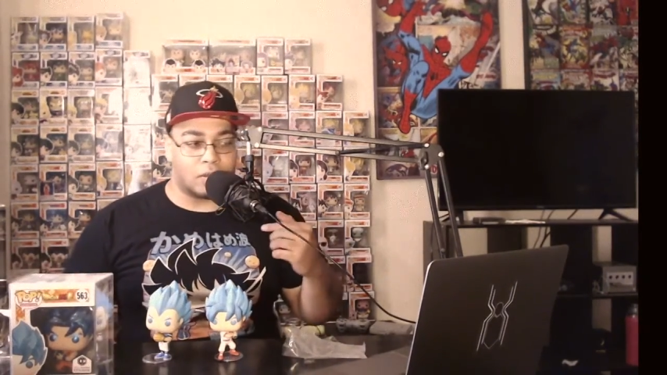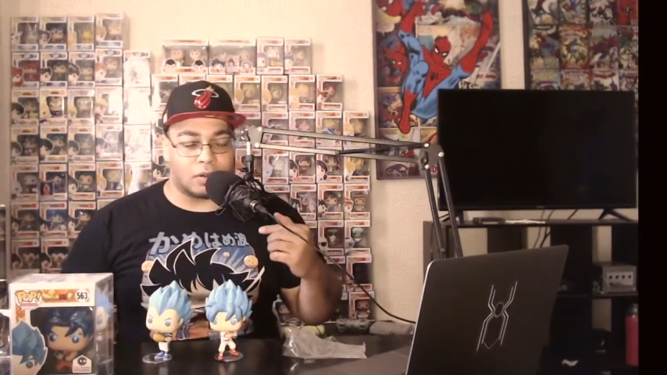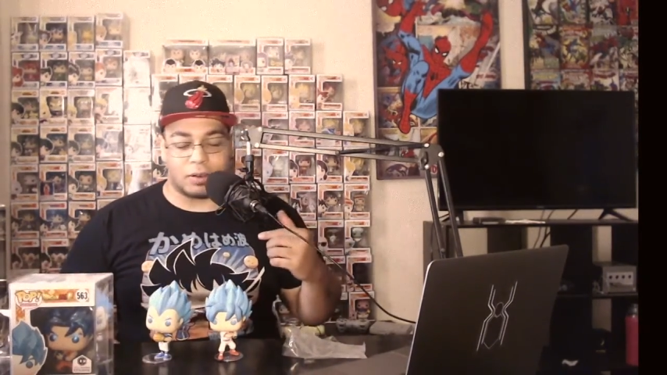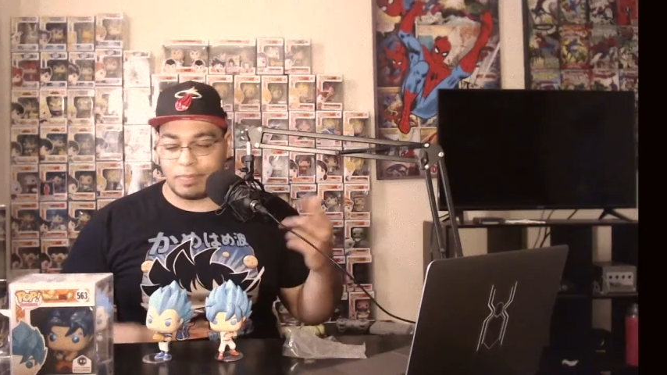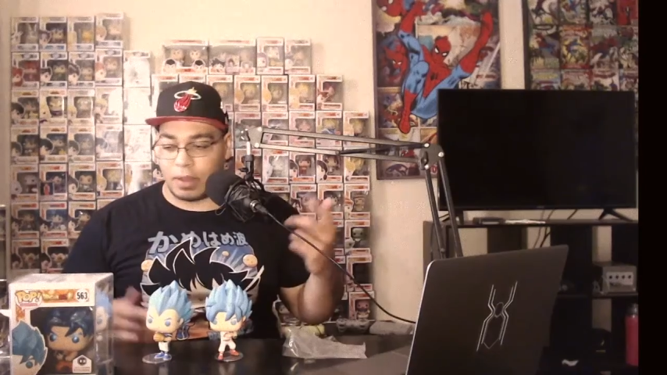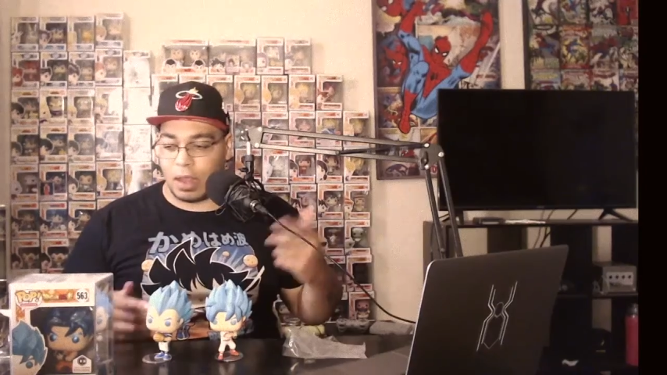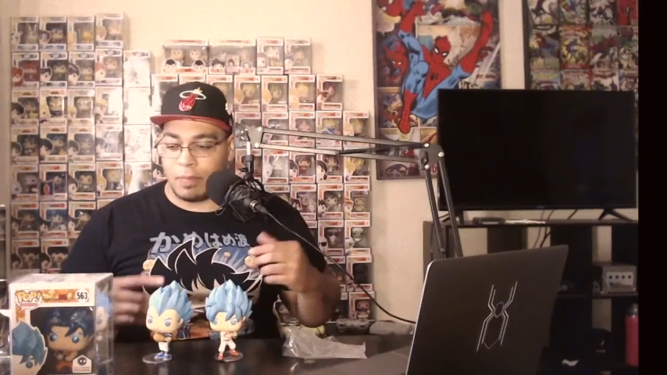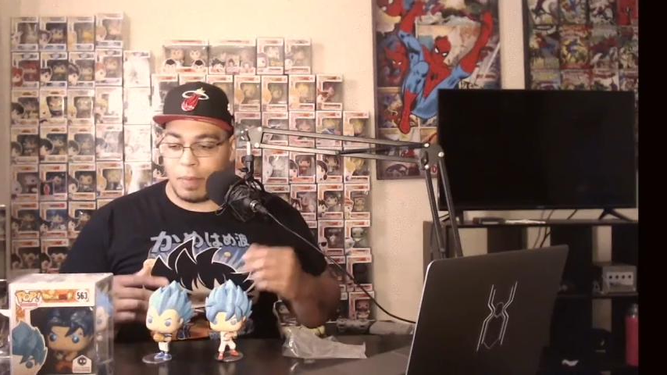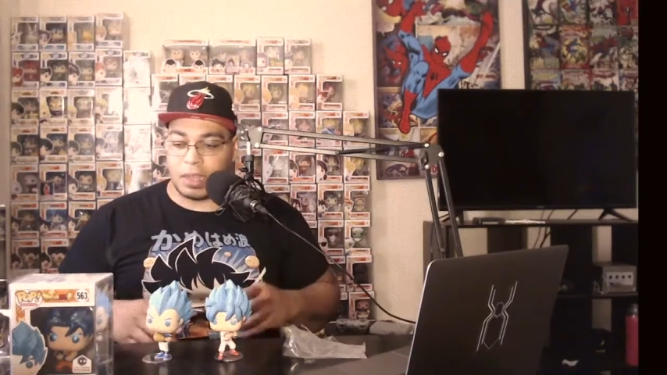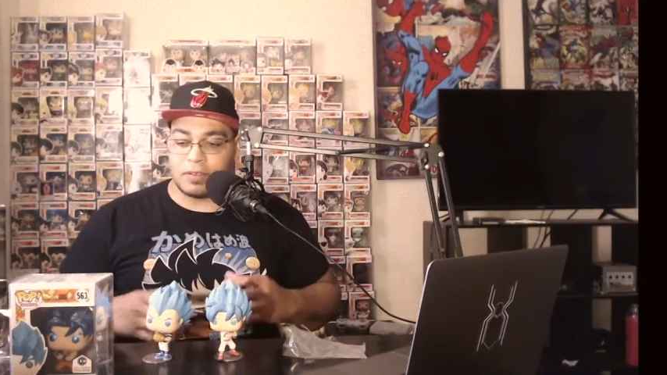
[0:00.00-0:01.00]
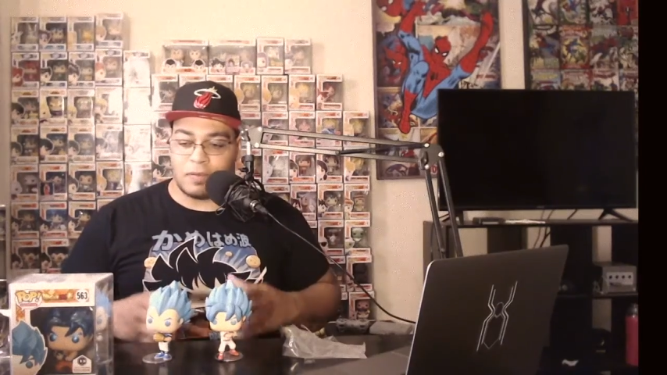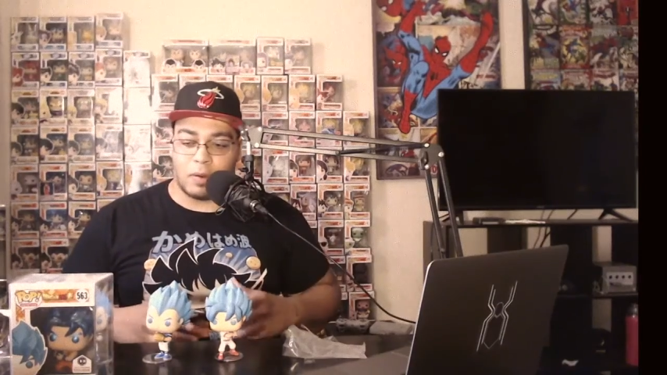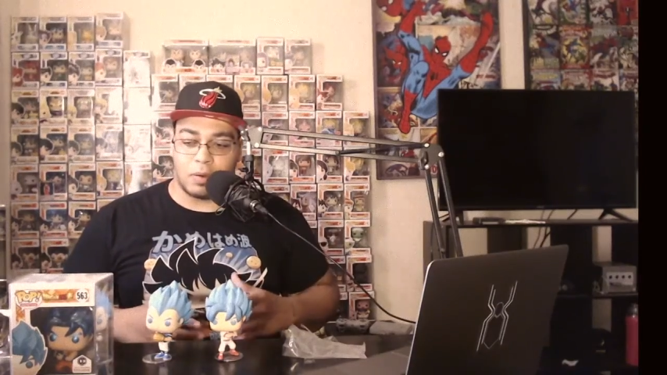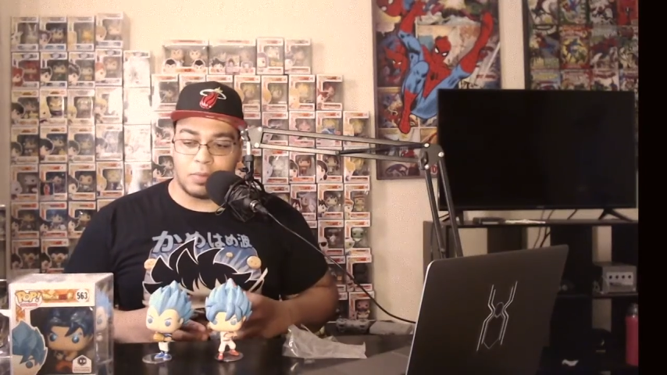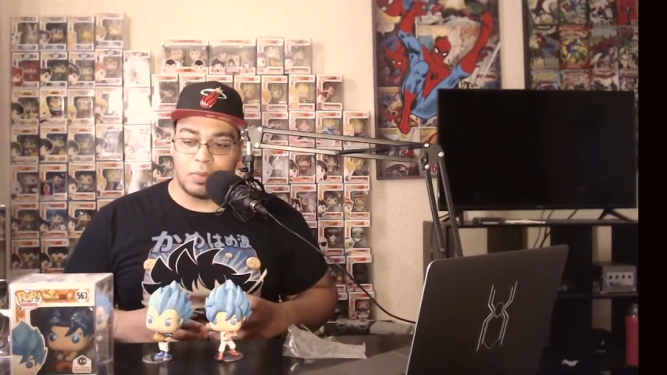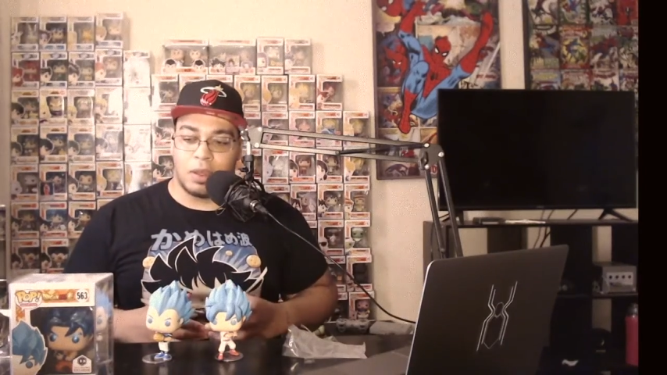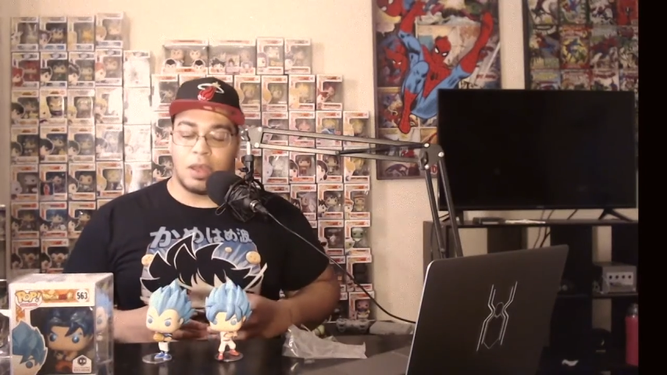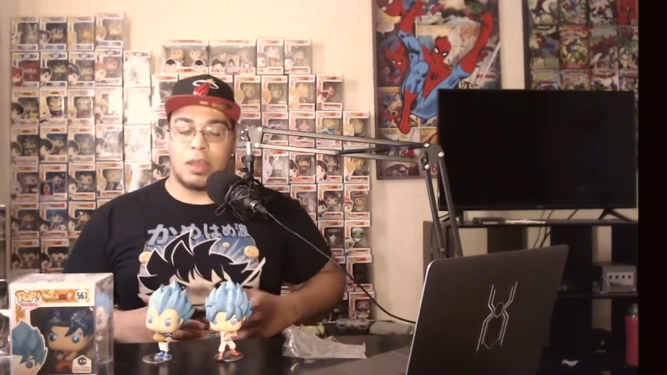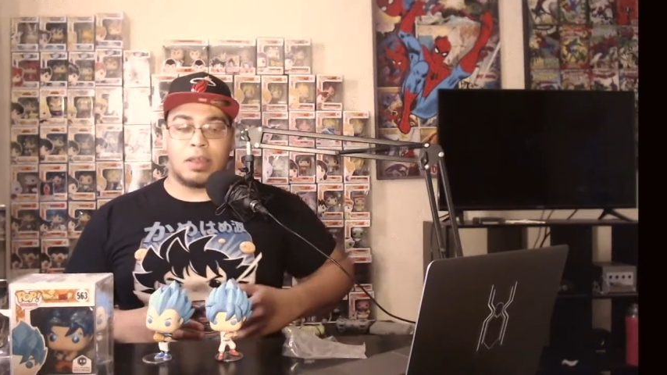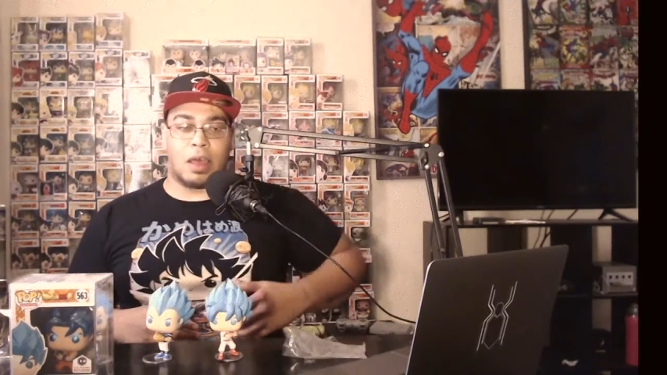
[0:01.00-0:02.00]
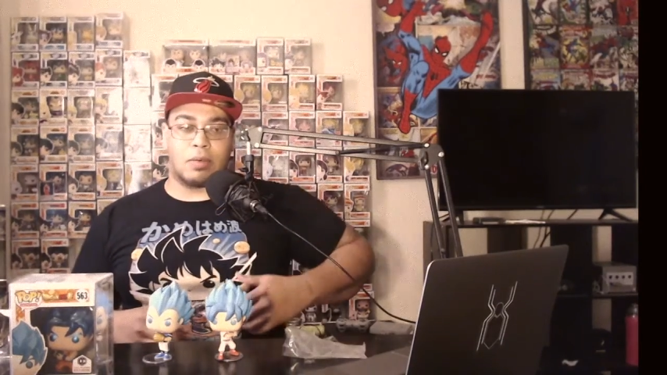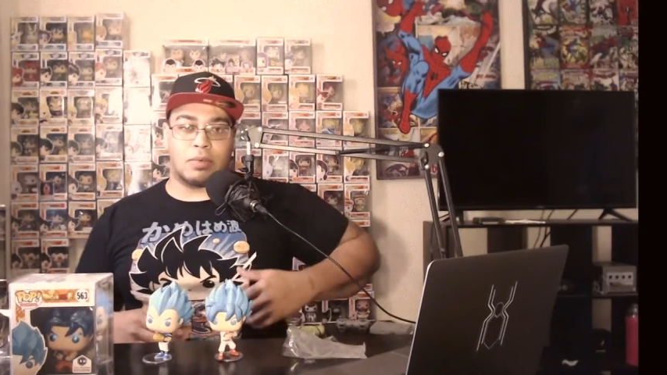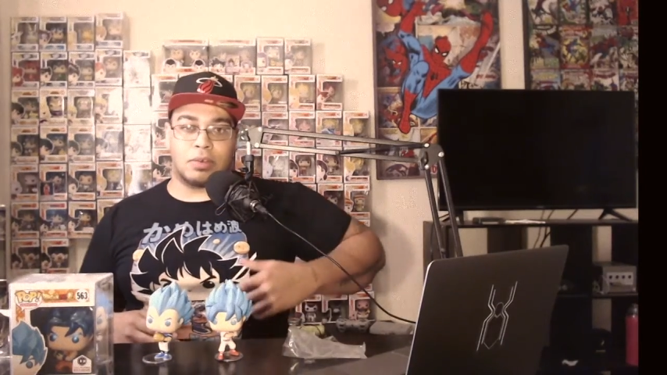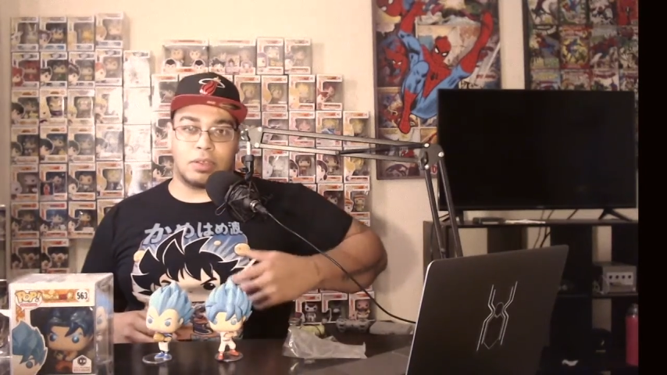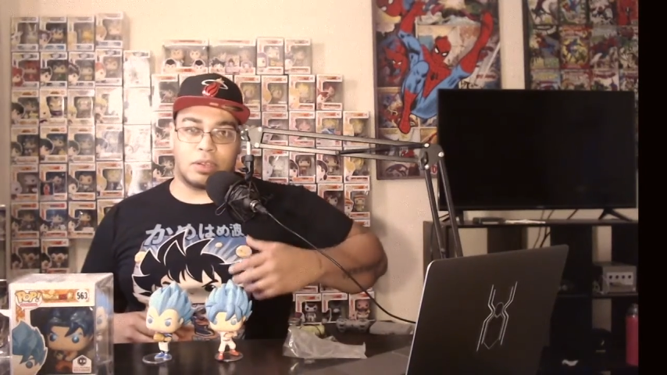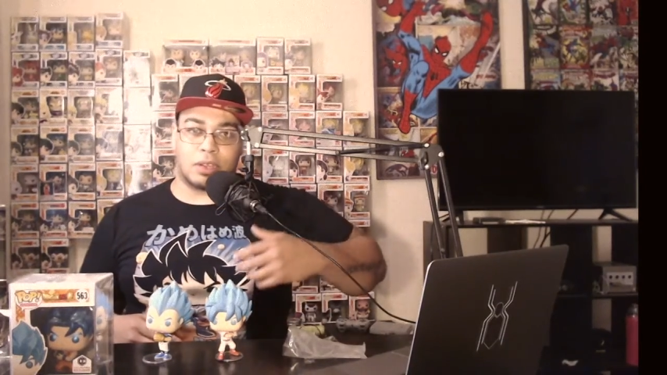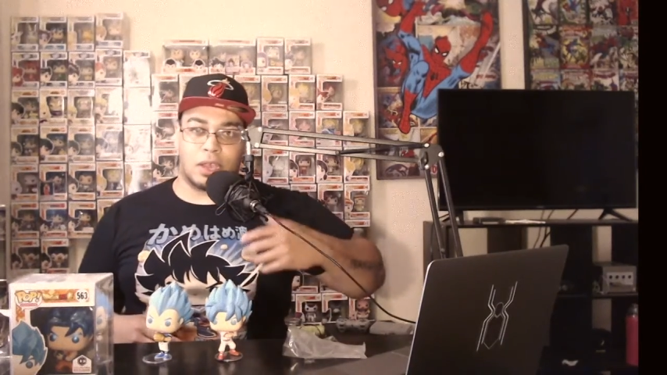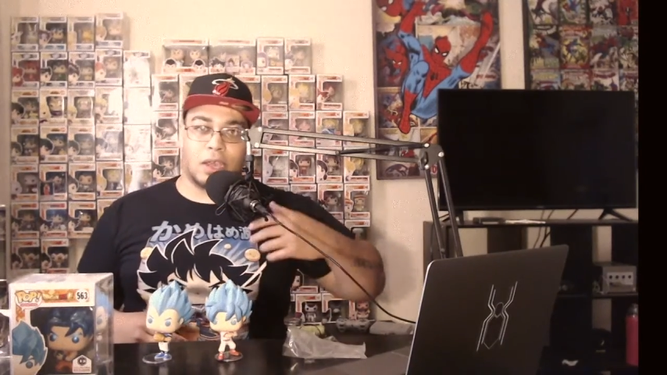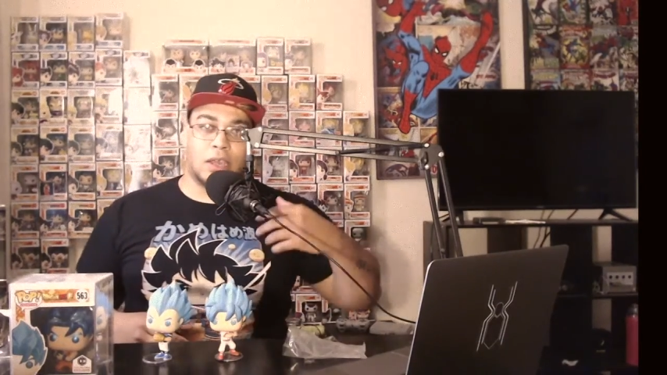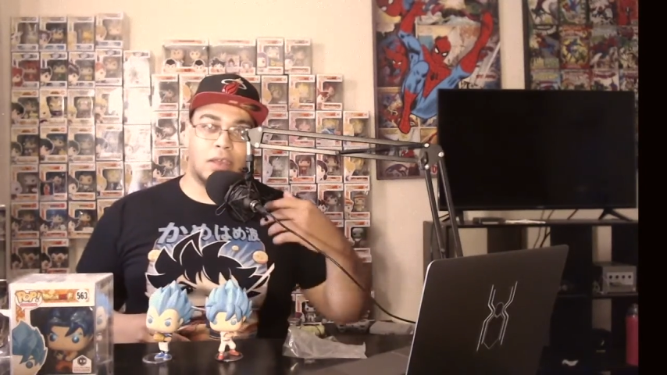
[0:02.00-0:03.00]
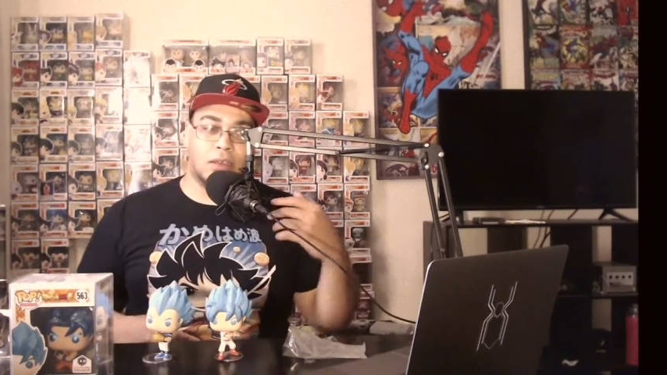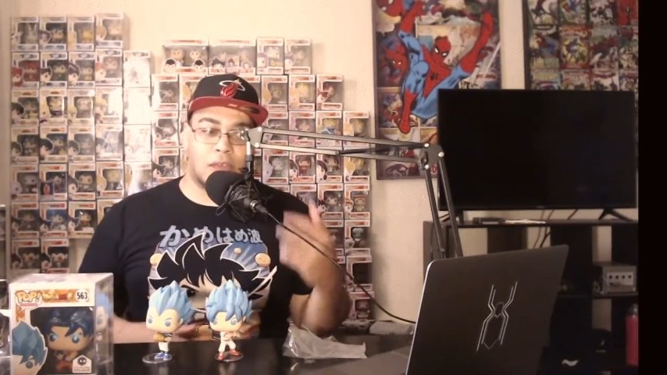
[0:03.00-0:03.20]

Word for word: or a base form that was a